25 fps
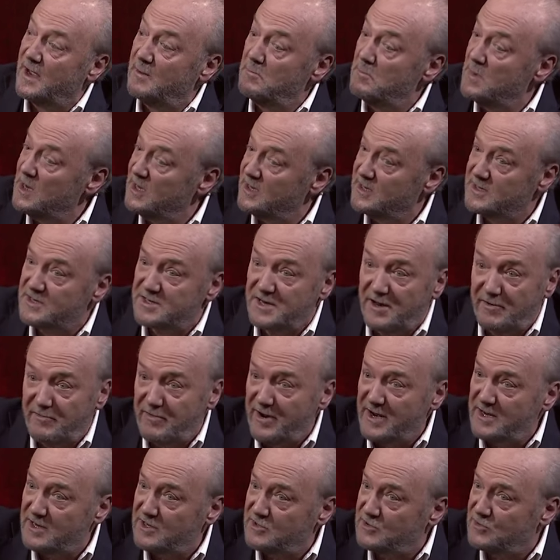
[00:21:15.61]
and millions are
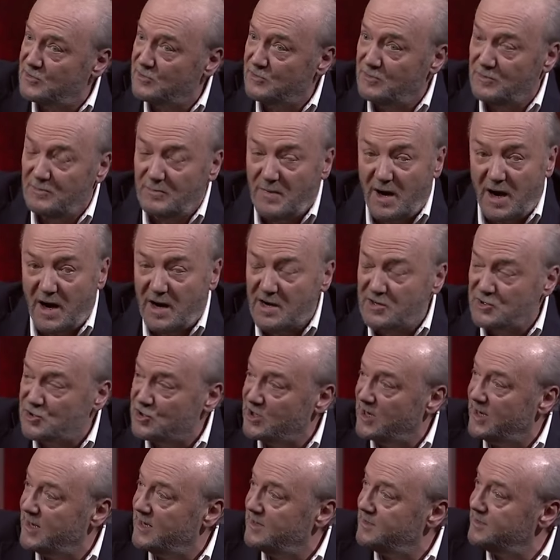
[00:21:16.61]
ready to
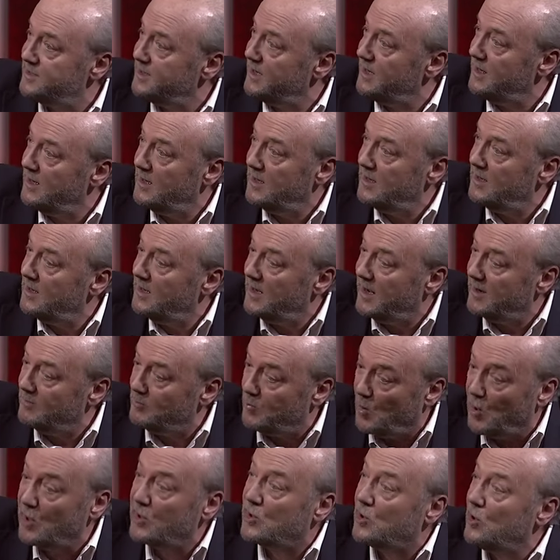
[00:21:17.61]
march and
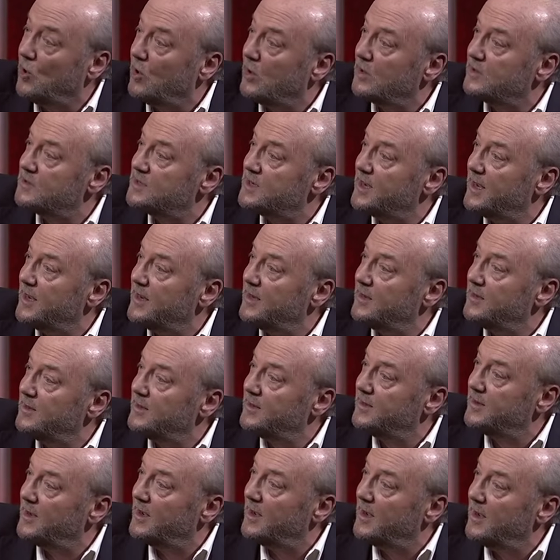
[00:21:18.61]
boycott
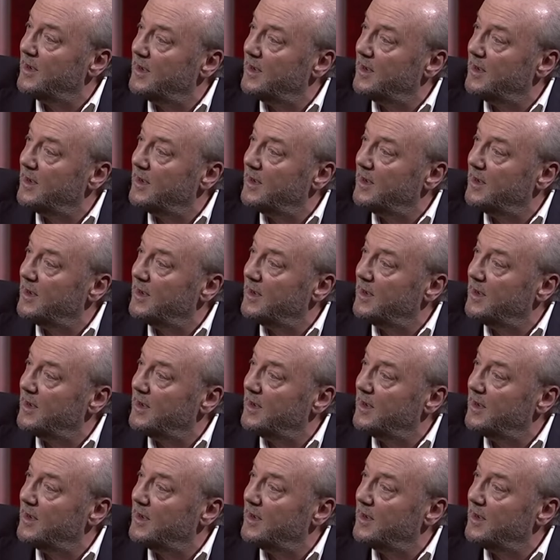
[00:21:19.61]
and